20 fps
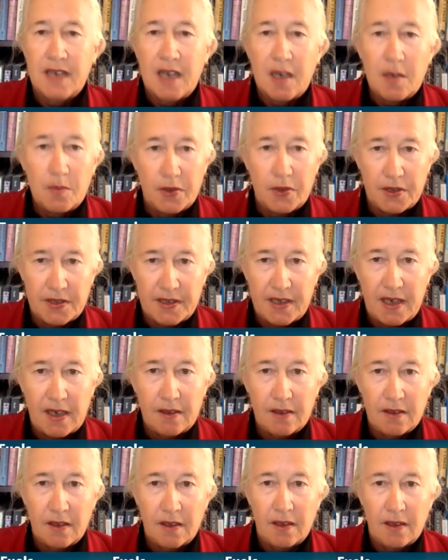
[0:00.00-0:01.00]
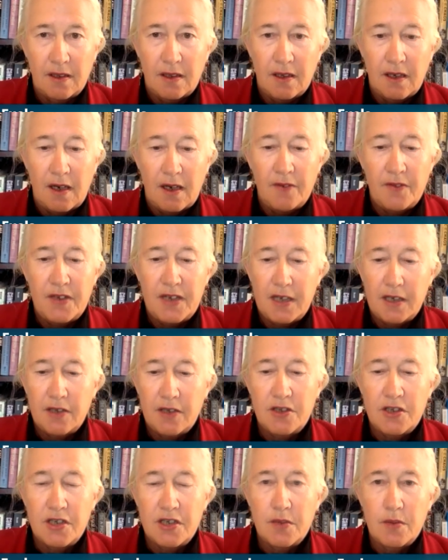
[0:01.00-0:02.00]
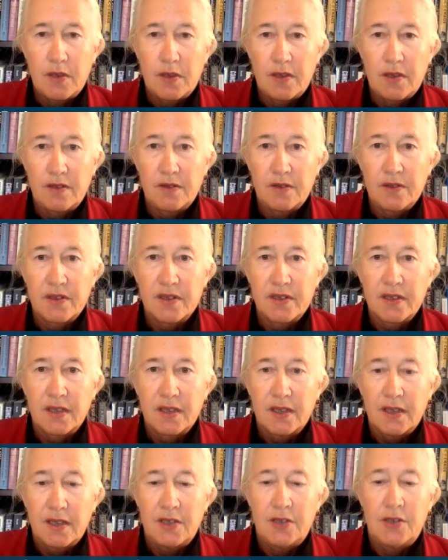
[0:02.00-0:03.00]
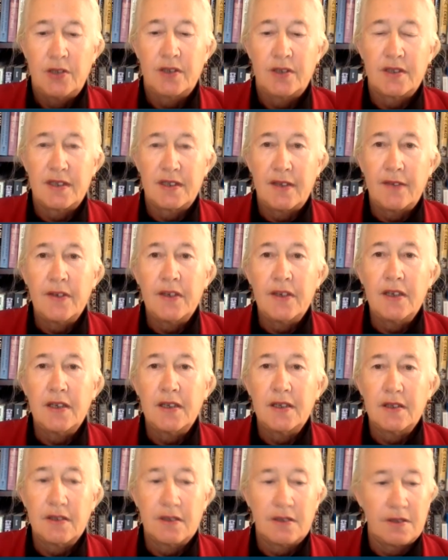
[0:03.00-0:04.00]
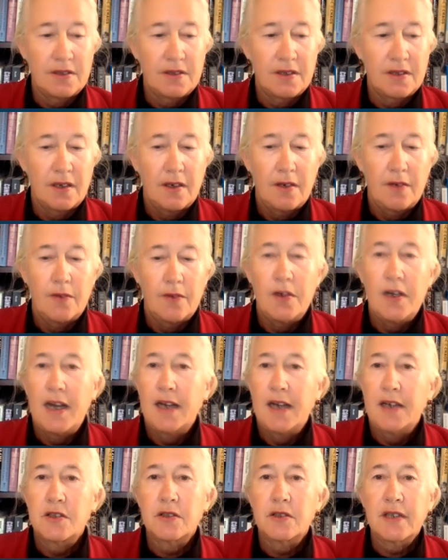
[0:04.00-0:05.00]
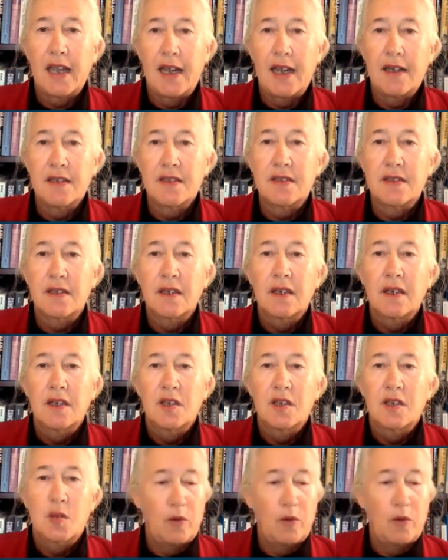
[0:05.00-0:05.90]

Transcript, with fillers: ten percent of the energy we use. It took seventy years for natural gas to